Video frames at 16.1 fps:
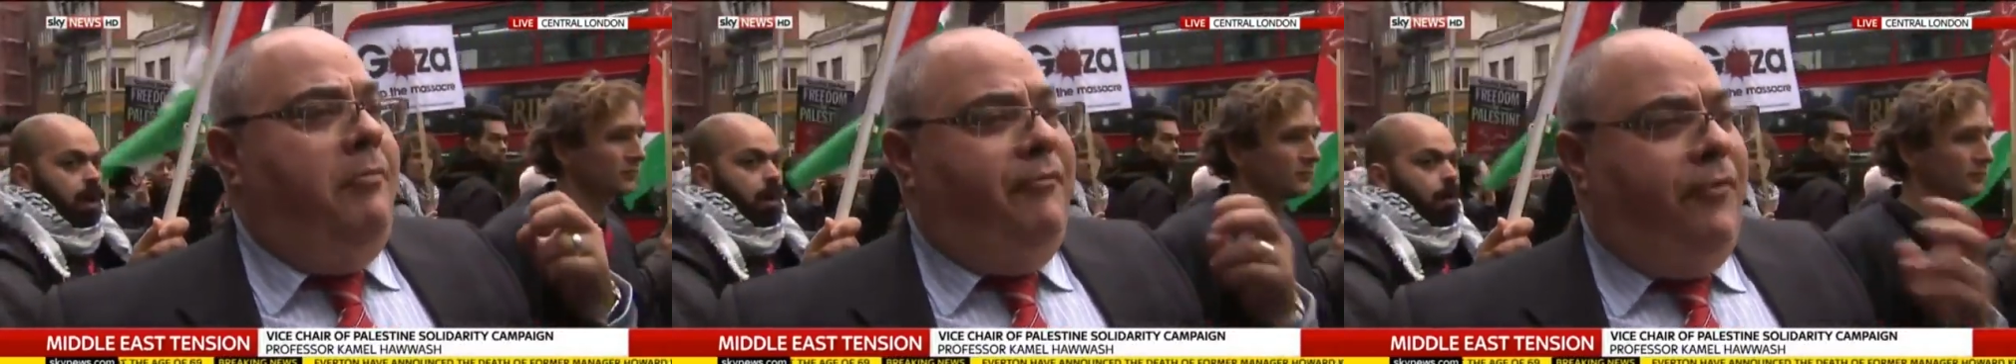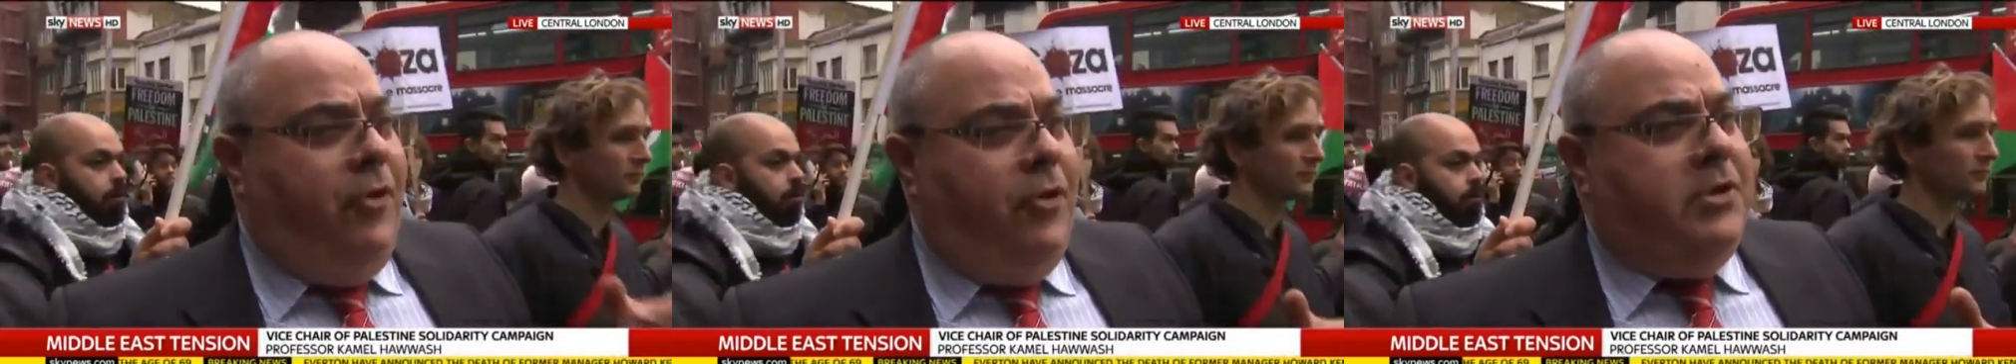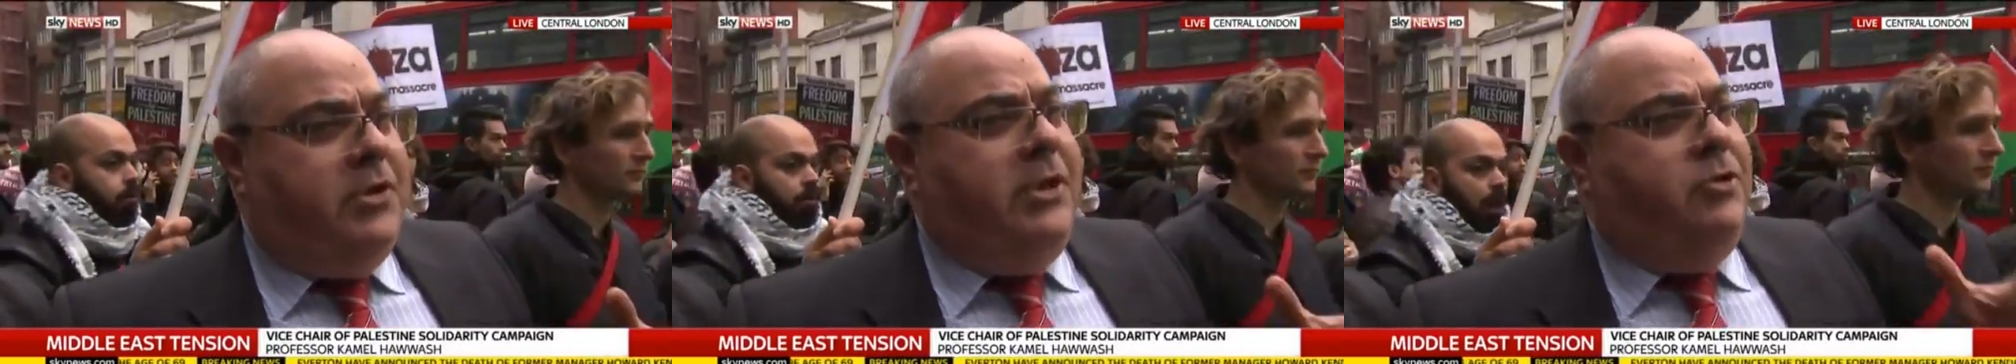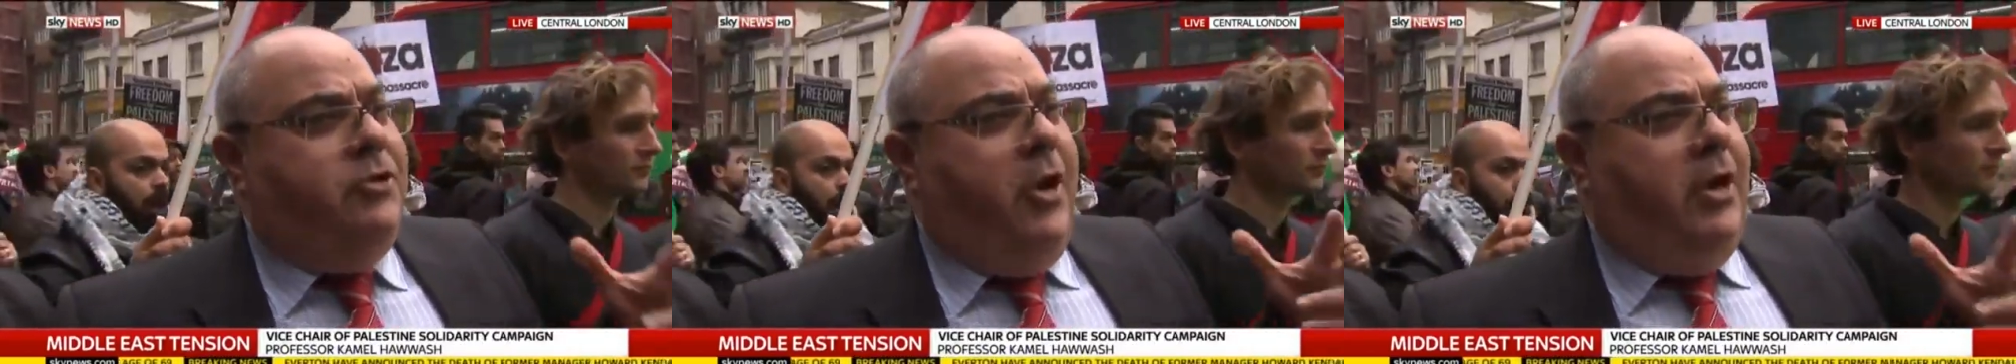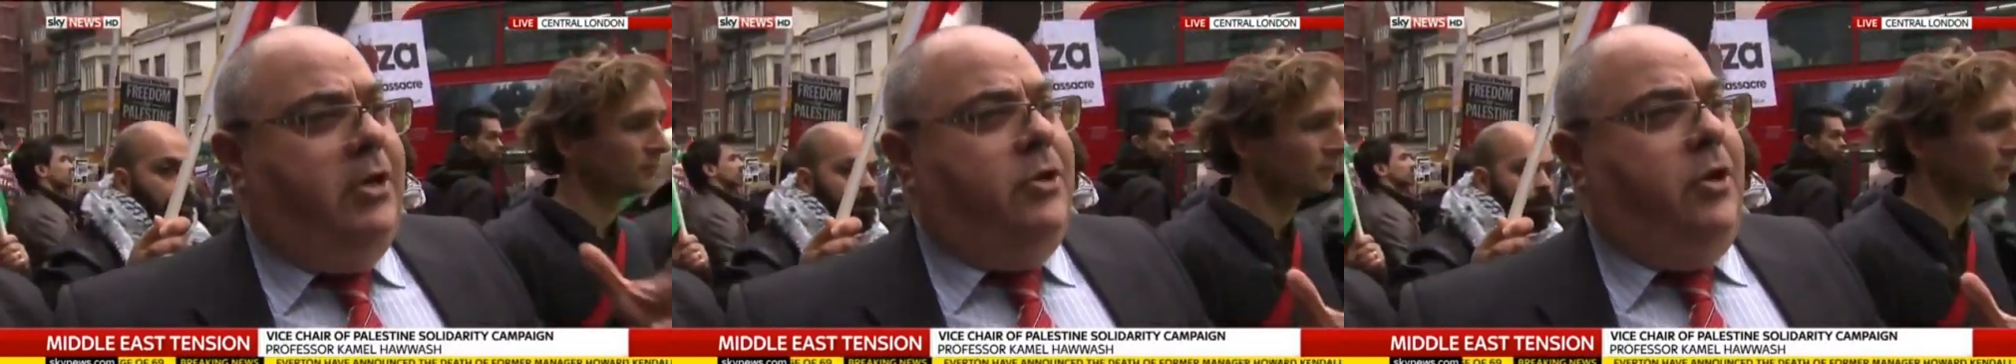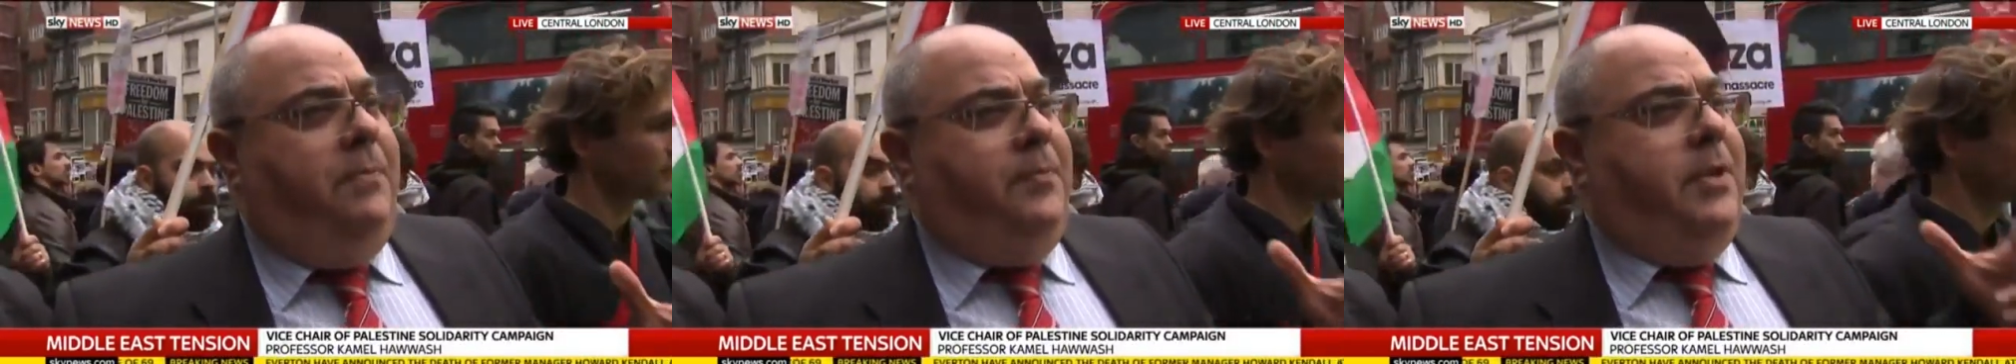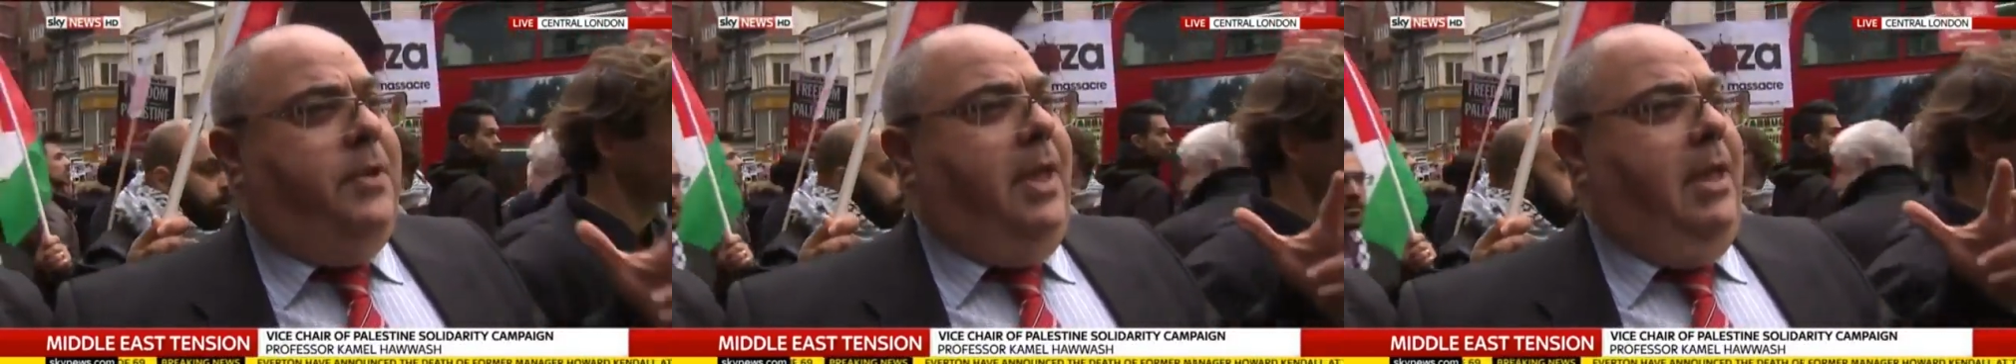voted to adopt